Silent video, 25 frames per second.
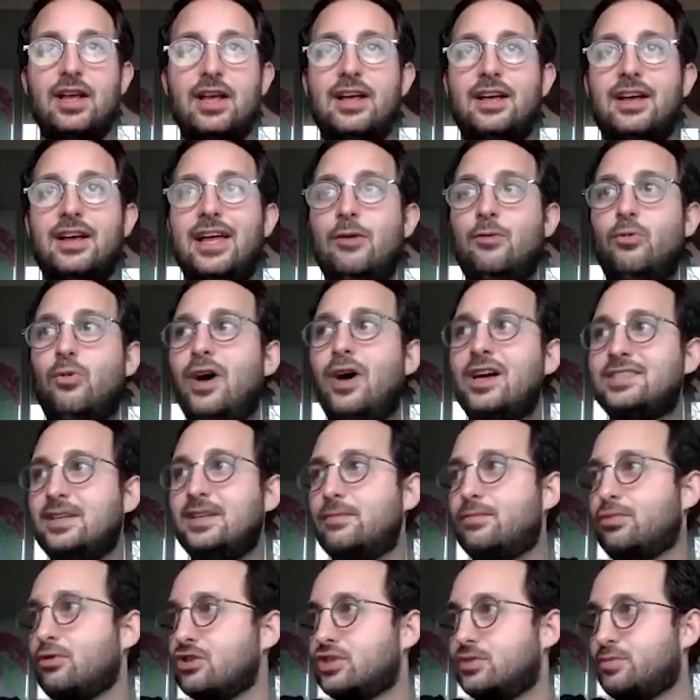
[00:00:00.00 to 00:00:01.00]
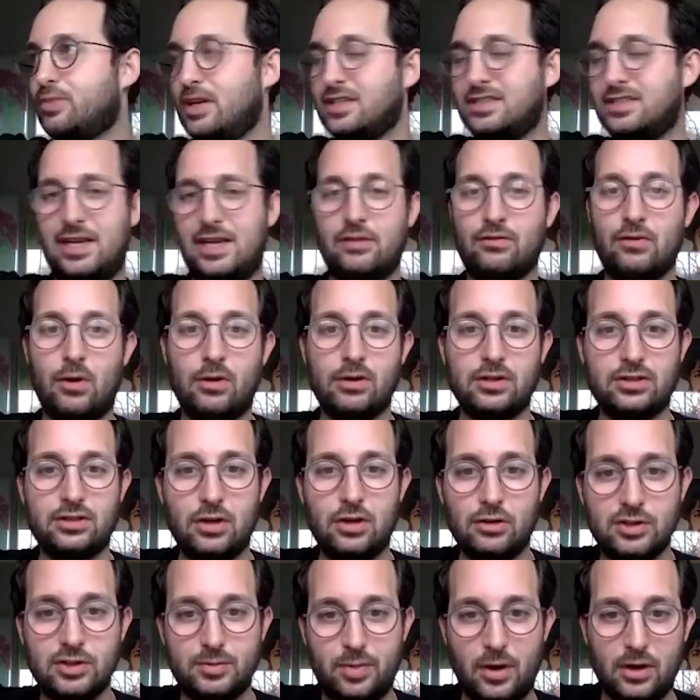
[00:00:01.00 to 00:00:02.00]
it wasn't Bruce Springsteen and Rolling
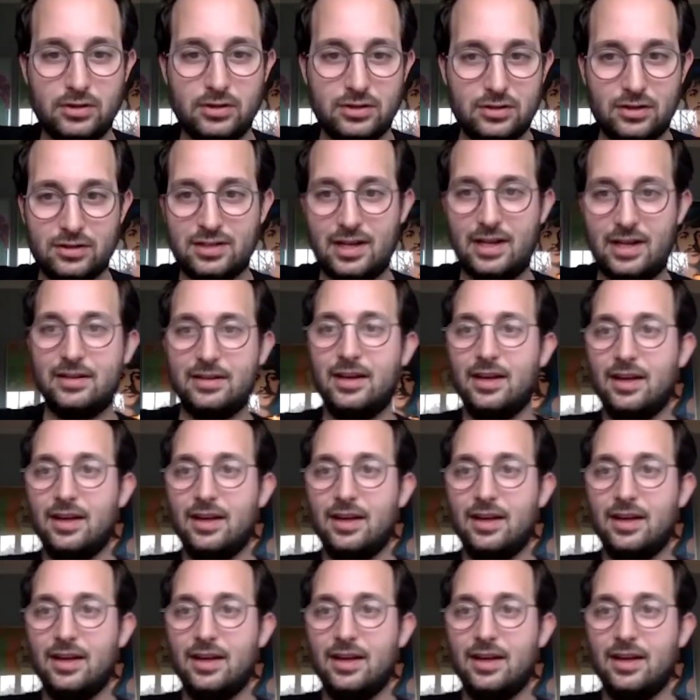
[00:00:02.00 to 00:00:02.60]
Stones posters and